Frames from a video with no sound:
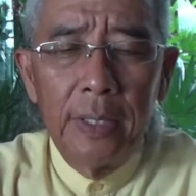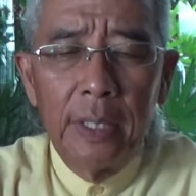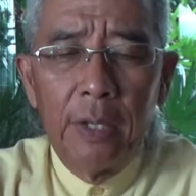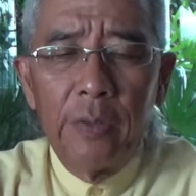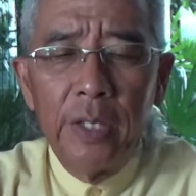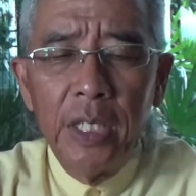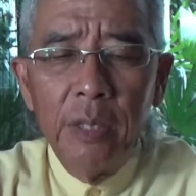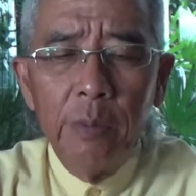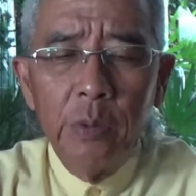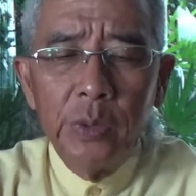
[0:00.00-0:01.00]
Now the
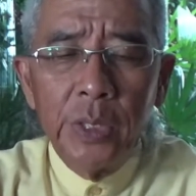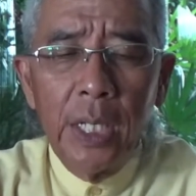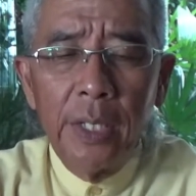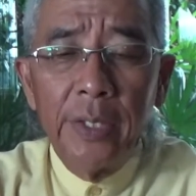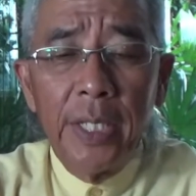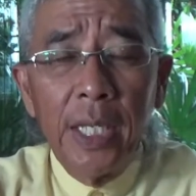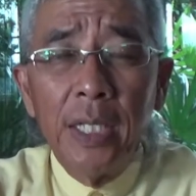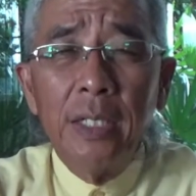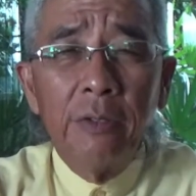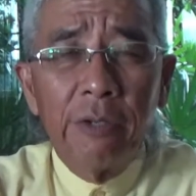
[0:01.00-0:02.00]
Hebrews are again
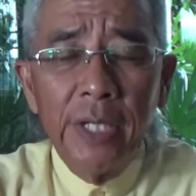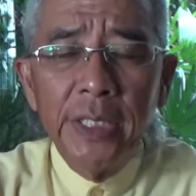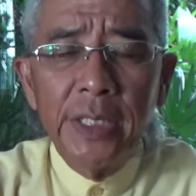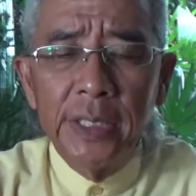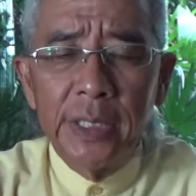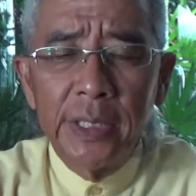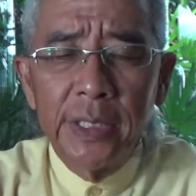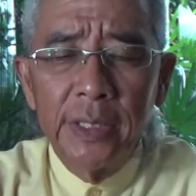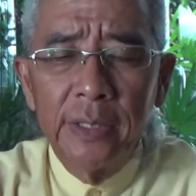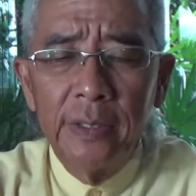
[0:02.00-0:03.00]
in
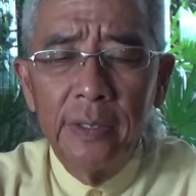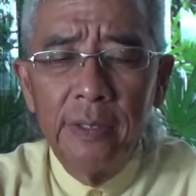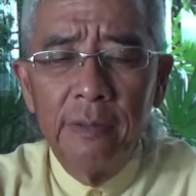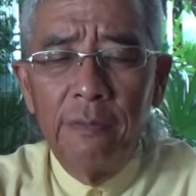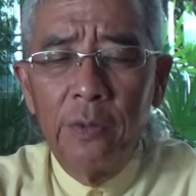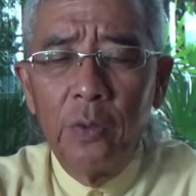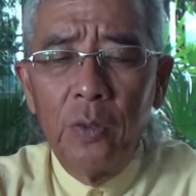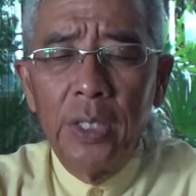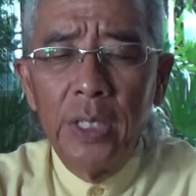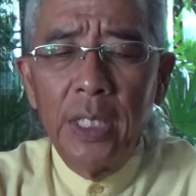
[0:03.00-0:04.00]
crisis. For
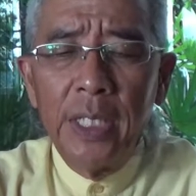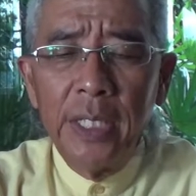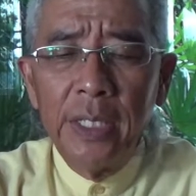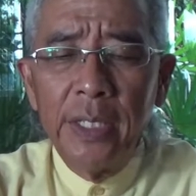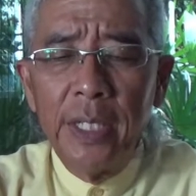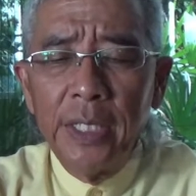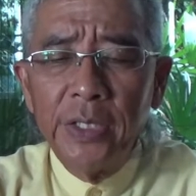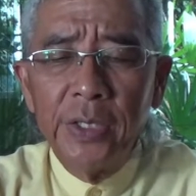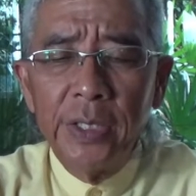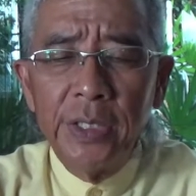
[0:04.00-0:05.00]
earlier in
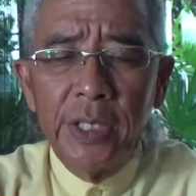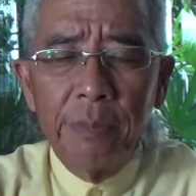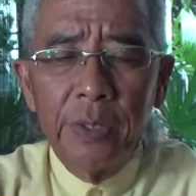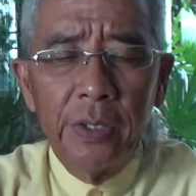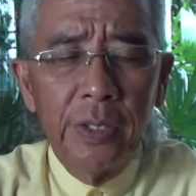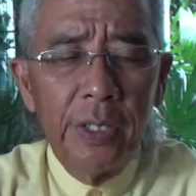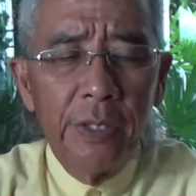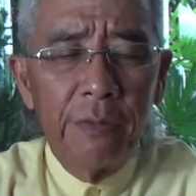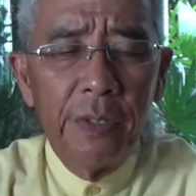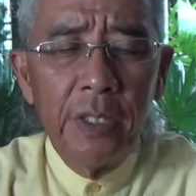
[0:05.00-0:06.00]
Exodus chapter
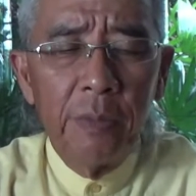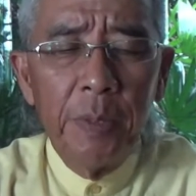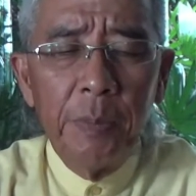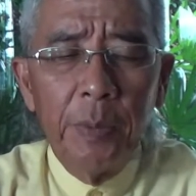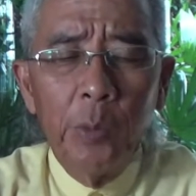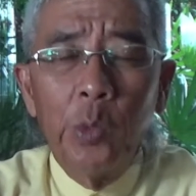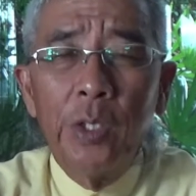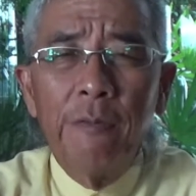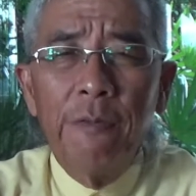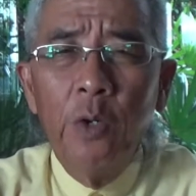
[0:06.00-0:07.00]
33, the people were
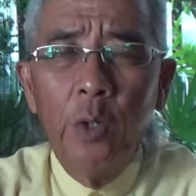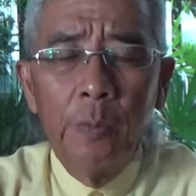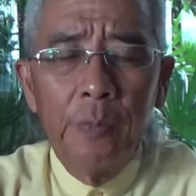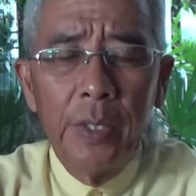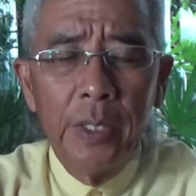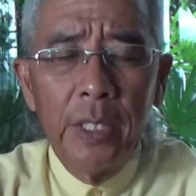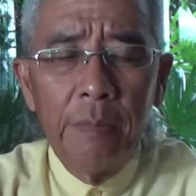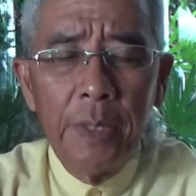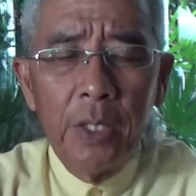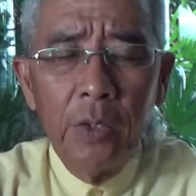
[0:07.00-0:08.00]
informed
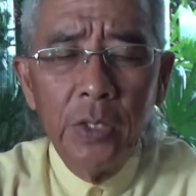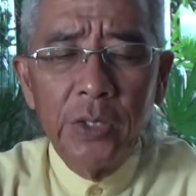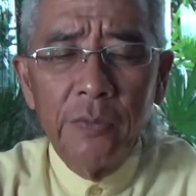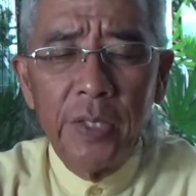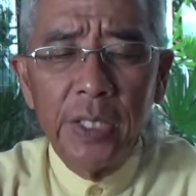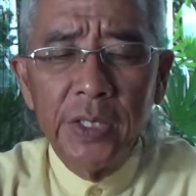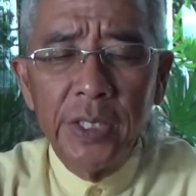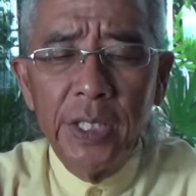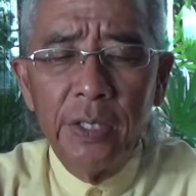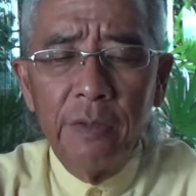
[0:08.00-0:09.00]
that because of their
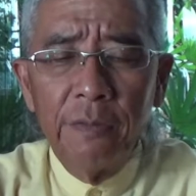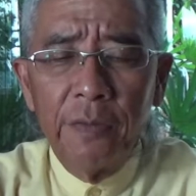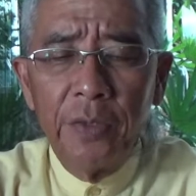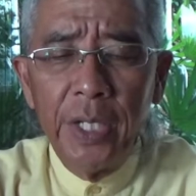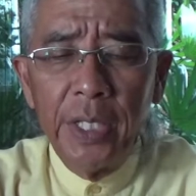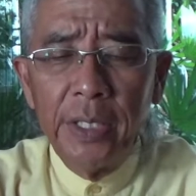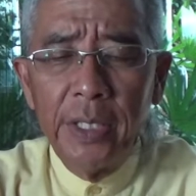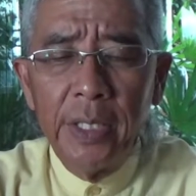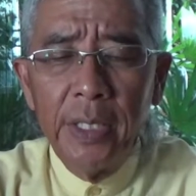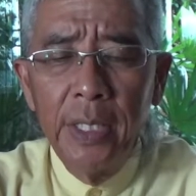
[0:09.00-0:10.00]
sin of
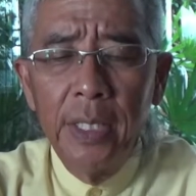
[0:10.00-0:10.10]
creating